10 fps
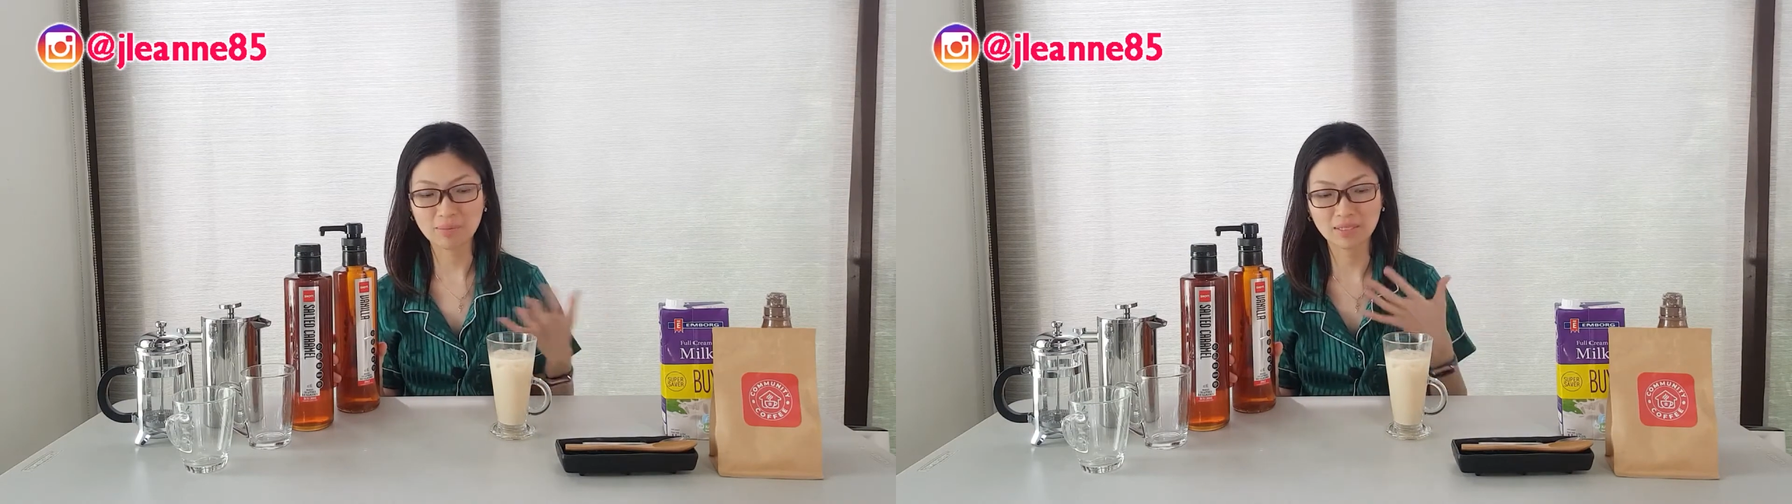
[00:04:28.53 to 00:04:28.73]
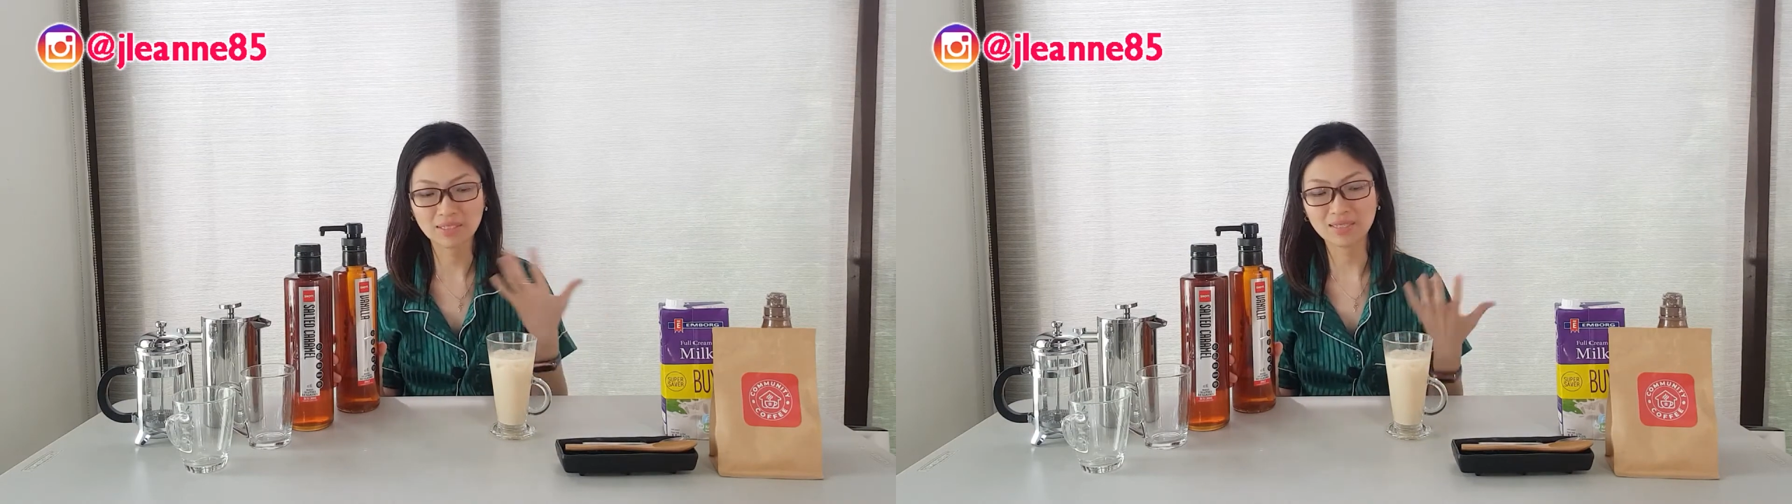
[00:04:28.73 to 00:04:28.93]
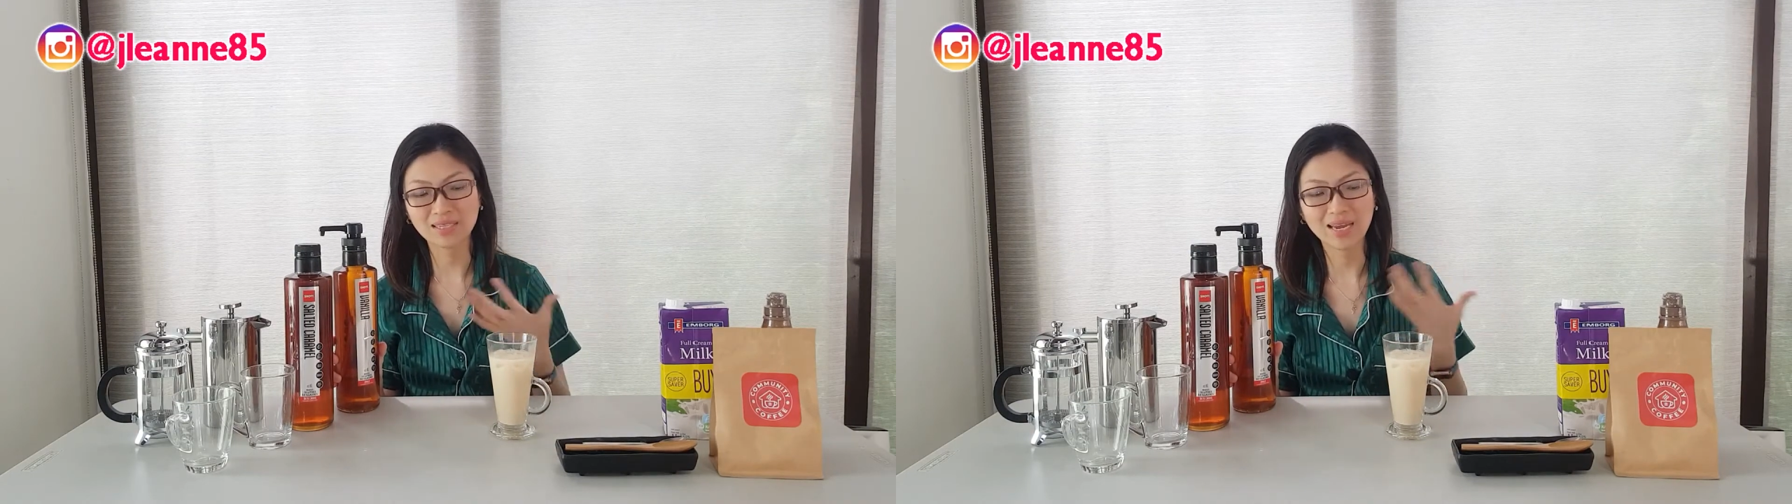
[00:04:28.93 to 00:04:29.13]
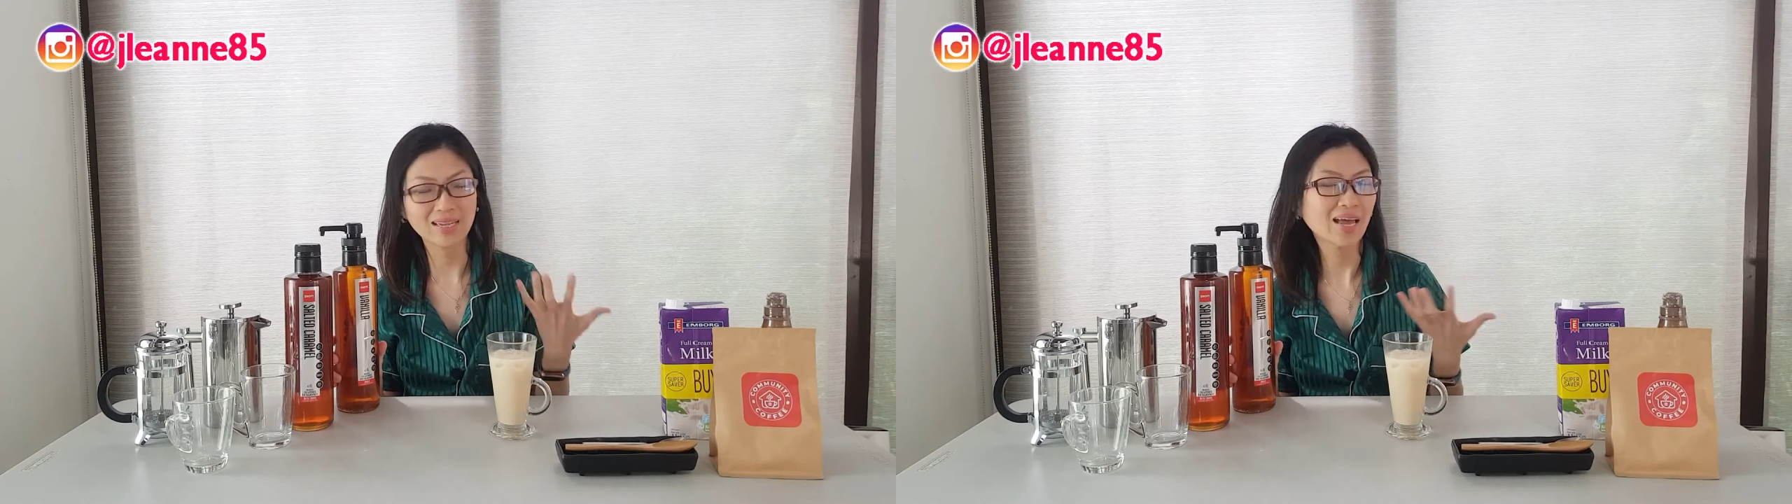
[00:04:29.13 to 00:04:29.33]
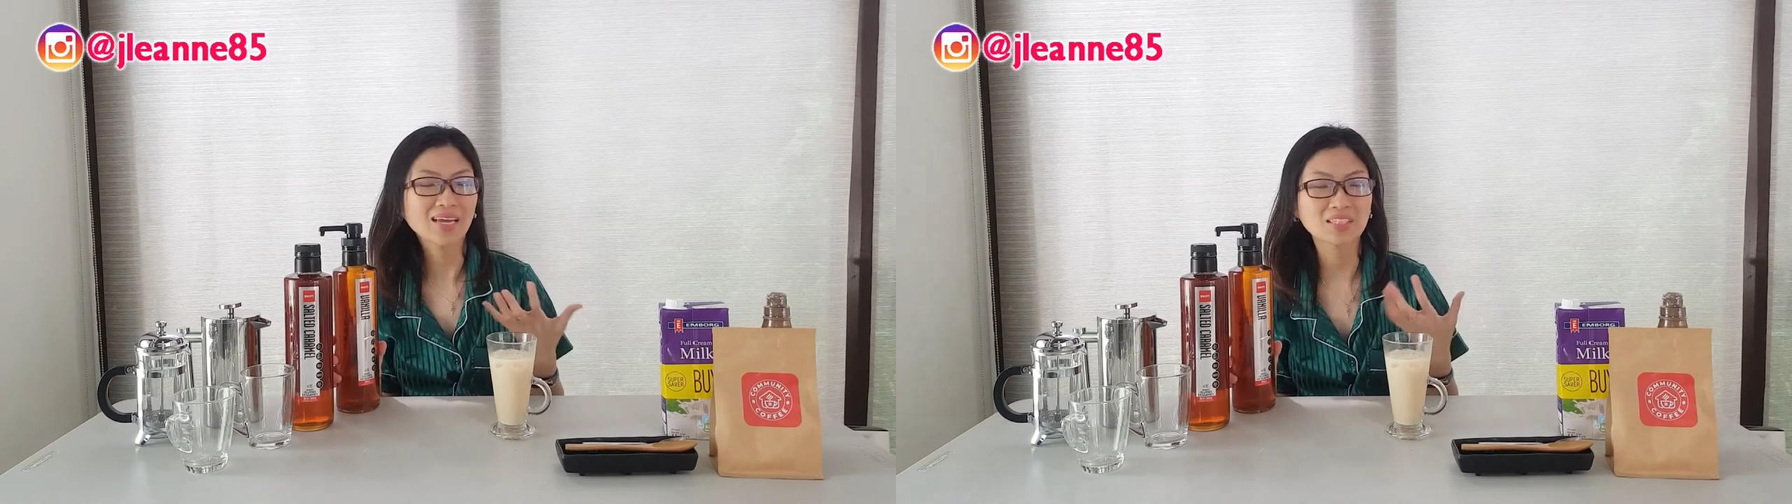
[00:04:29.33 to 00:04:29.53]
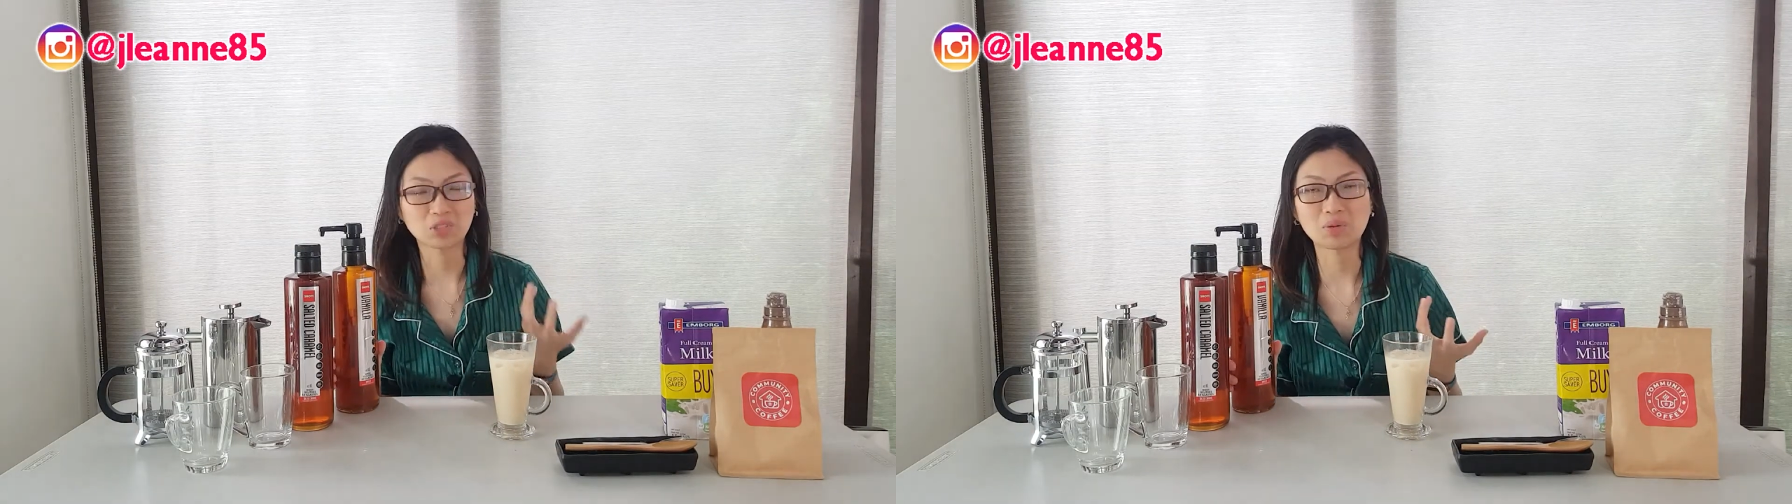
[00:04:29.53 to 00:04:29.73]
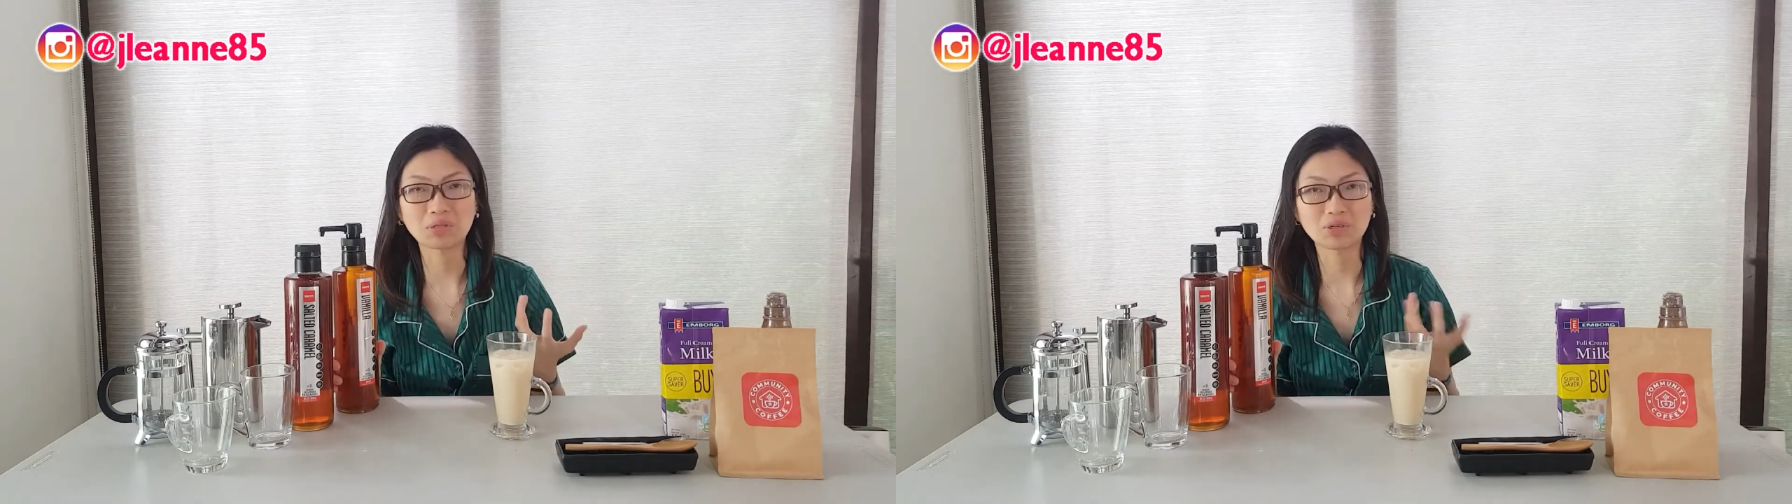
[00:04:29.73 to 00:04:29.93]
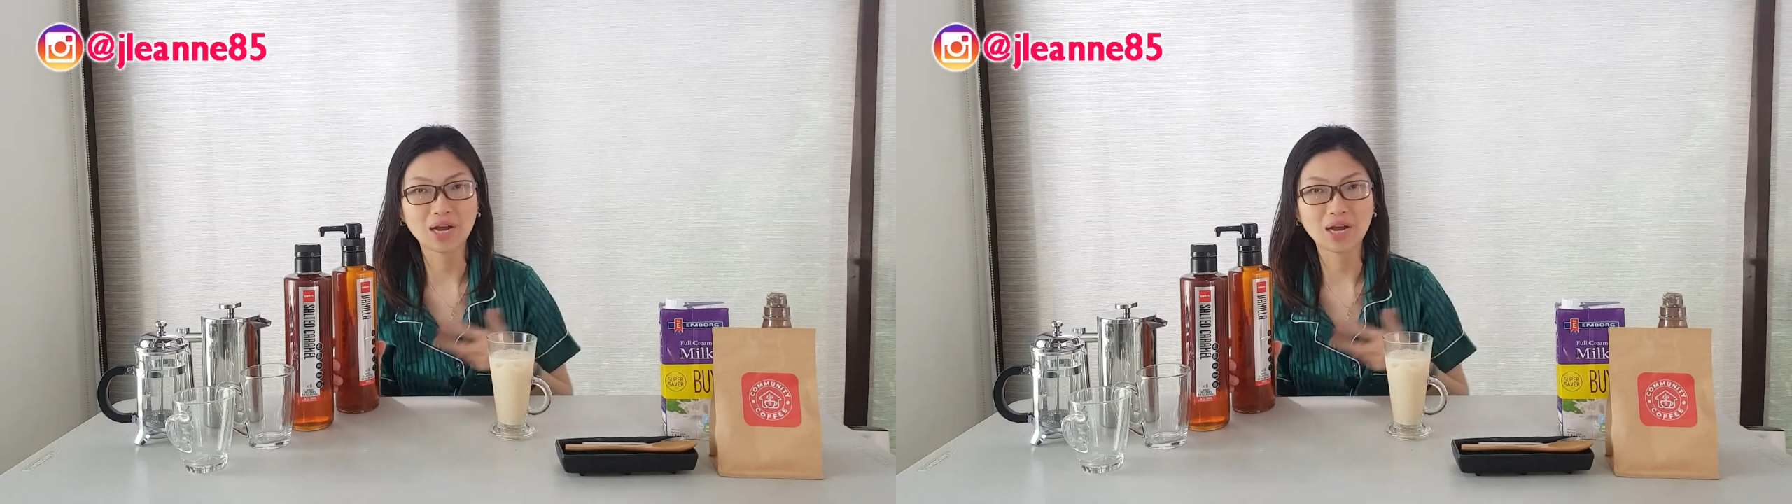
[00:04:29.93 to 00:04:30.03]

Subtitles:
but since I like it sweeter,